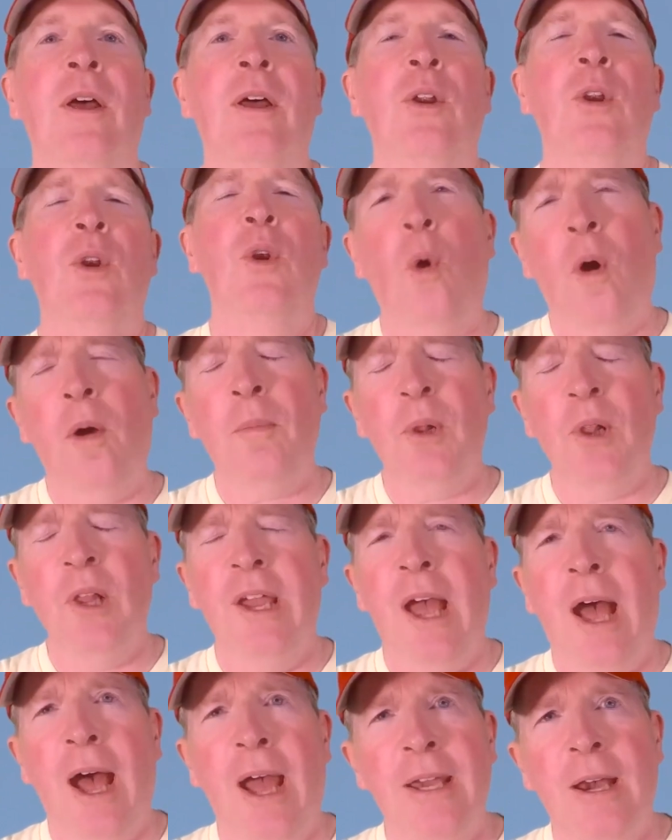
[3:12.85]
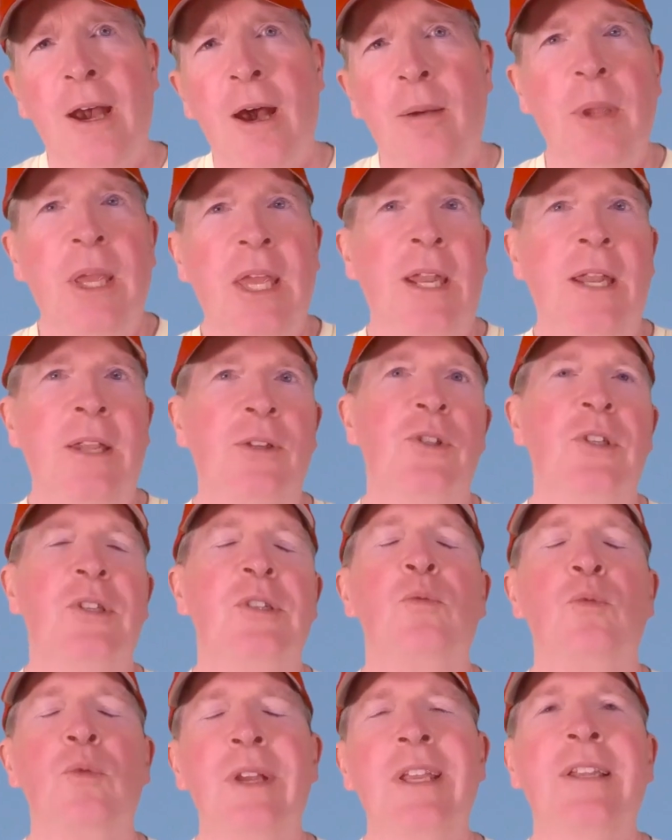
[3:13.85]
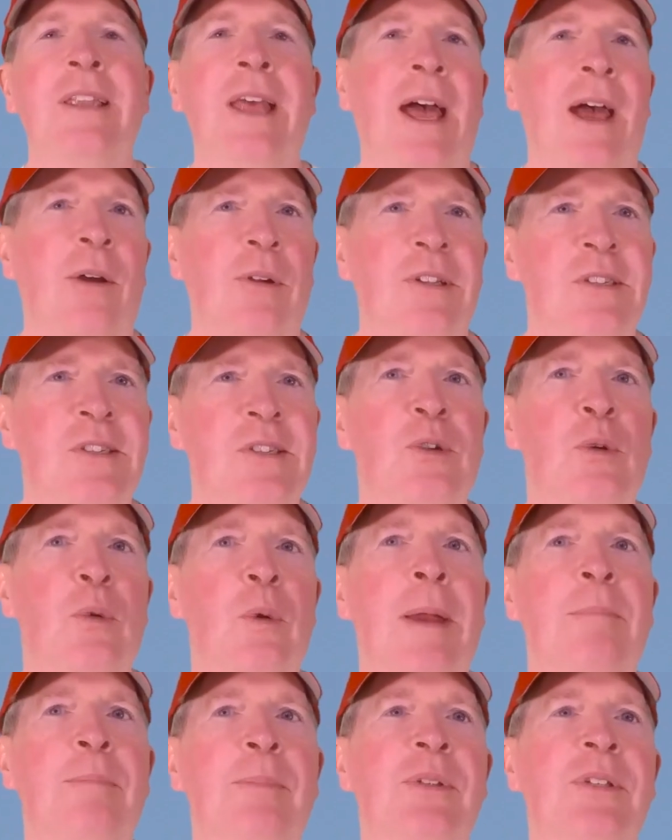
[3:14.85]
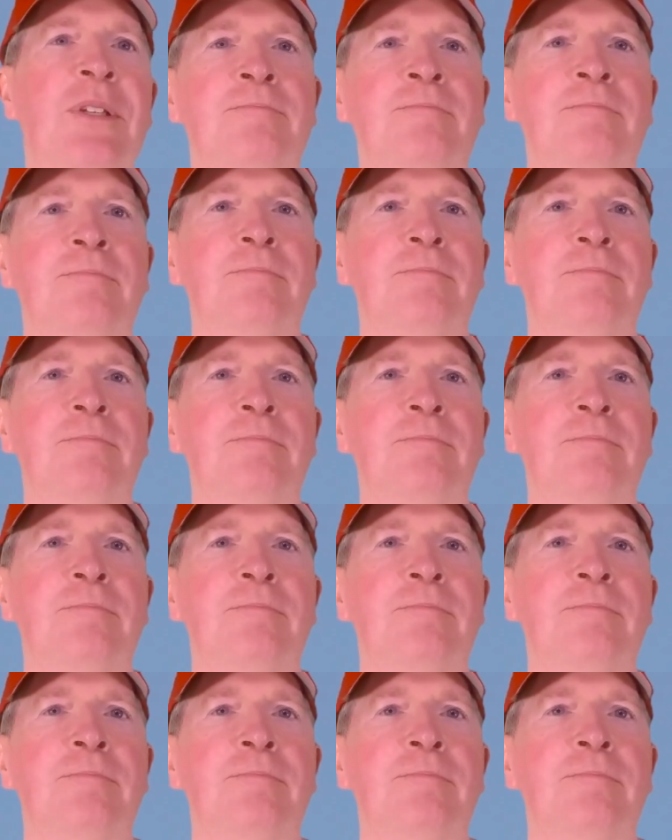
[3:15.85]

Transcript: Normally I come in and just read down a script,